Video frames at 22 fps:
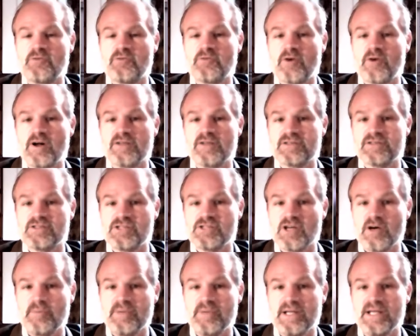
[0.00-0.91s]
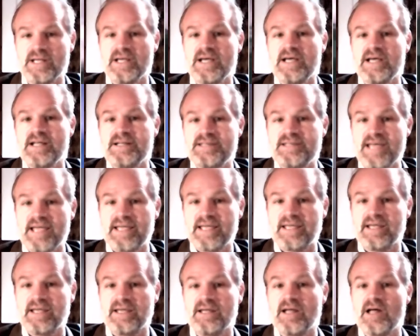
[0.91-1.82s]
France and Germany
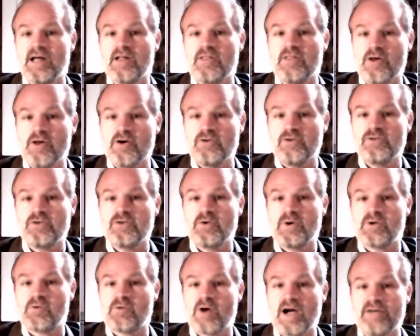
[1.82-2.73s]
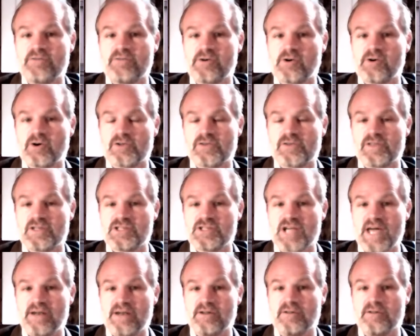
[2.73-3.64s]
taking those who arrive across the
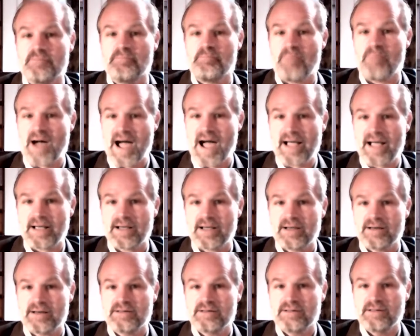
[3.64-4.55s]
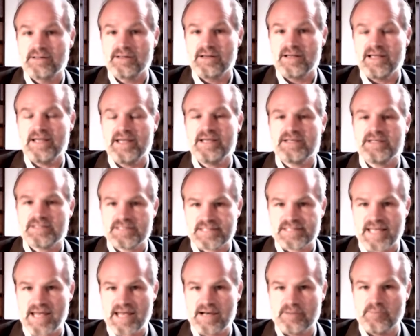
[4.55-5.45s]
channel back, is
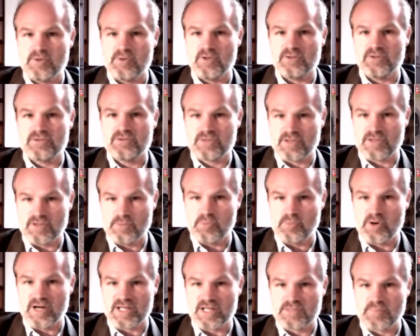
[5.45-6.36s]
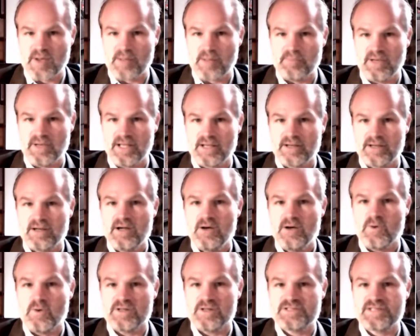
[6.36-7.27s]
sellable to the British public
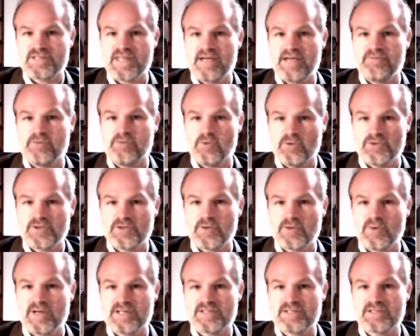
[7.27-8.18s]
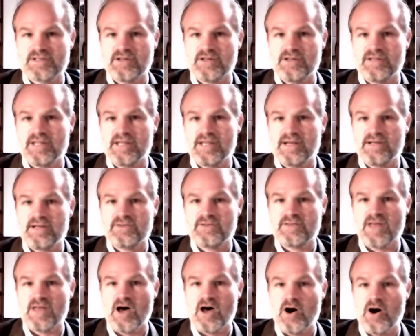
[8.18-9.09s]
once they have also understood that it
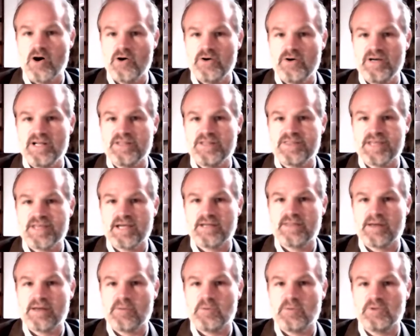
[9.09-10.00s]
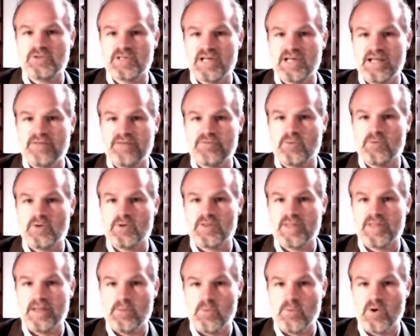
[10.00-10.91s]
is the only thing that will deliver what
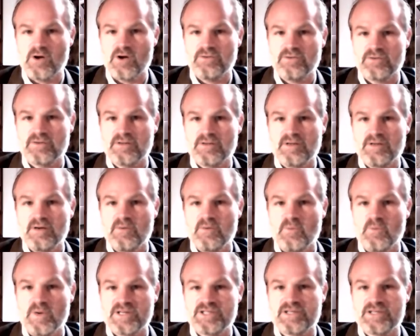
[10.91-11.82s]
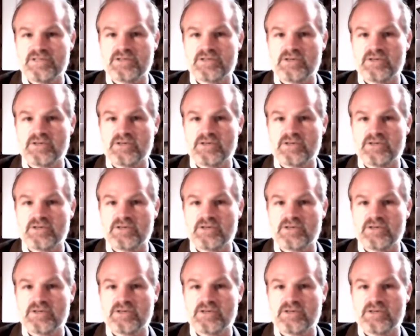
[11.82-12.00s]
they want, which is